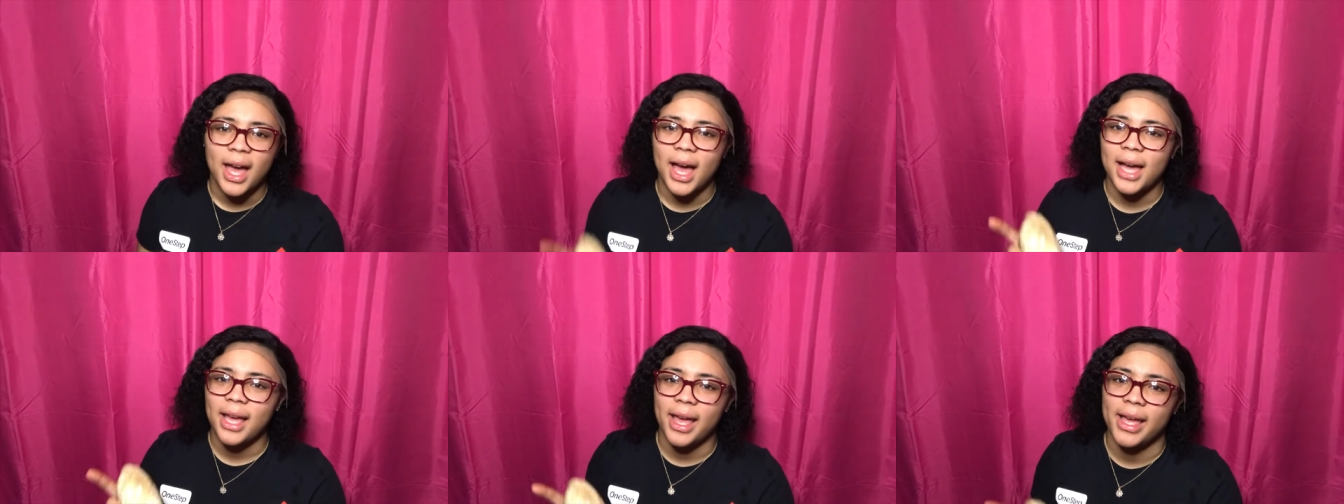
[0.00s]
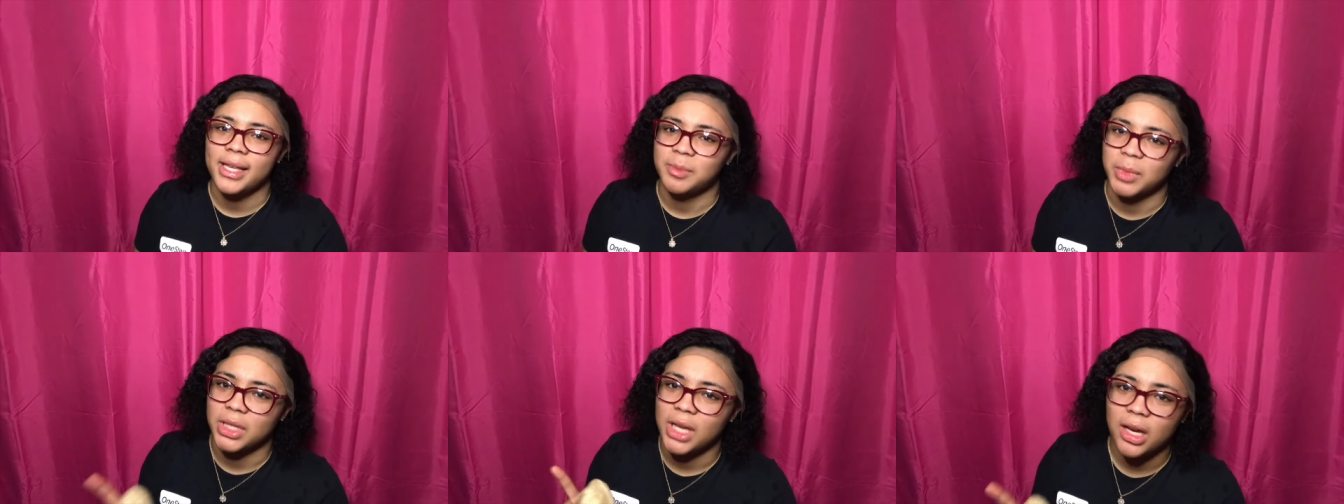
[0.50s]
I got
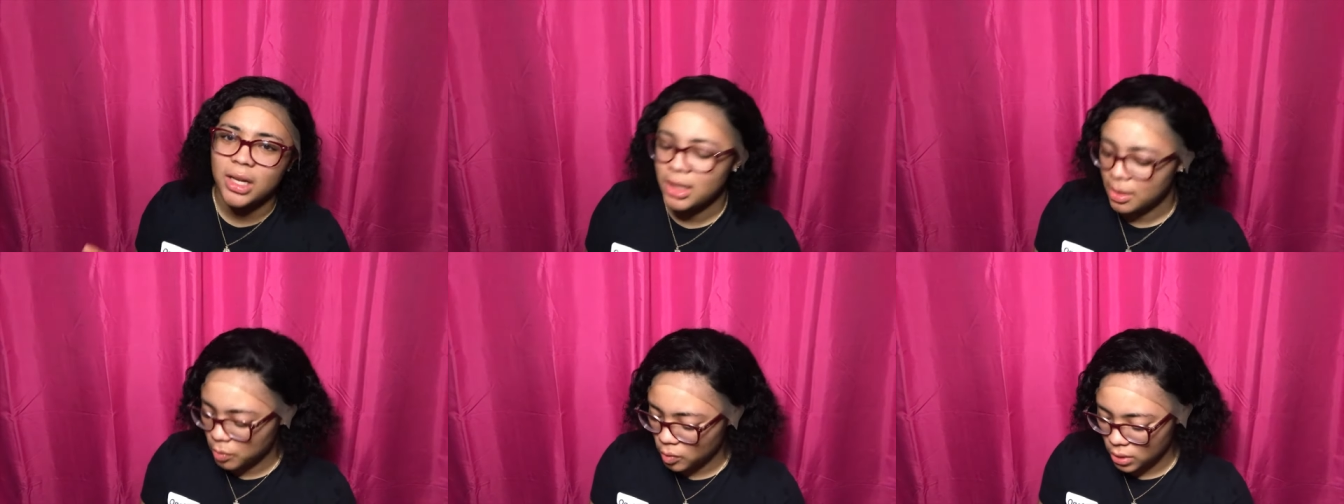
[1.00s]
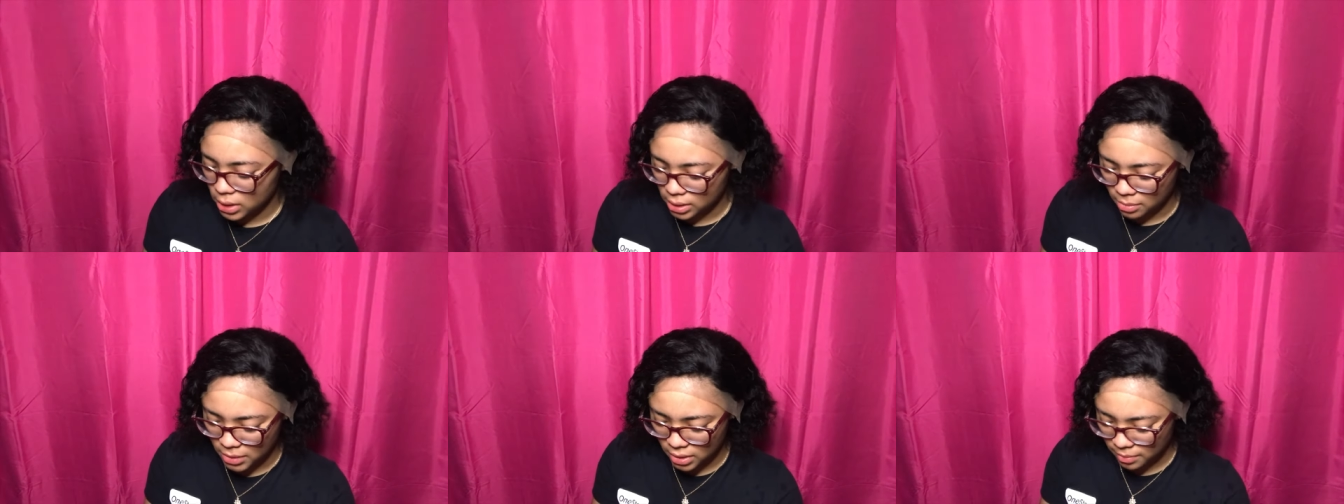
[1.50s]
asthma. Y'all can keep doing this
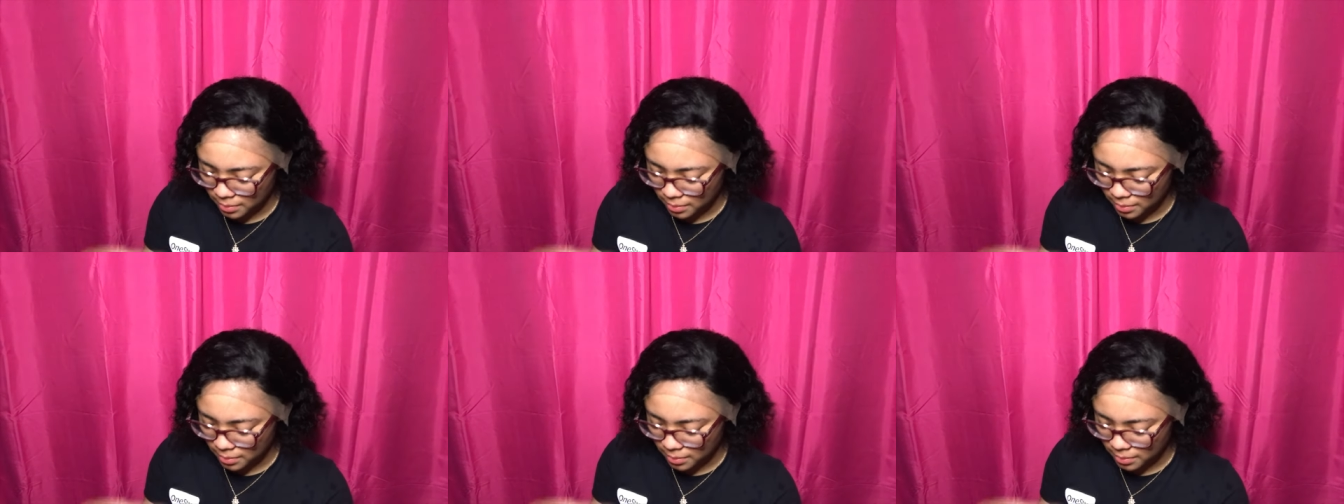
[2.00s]
to me.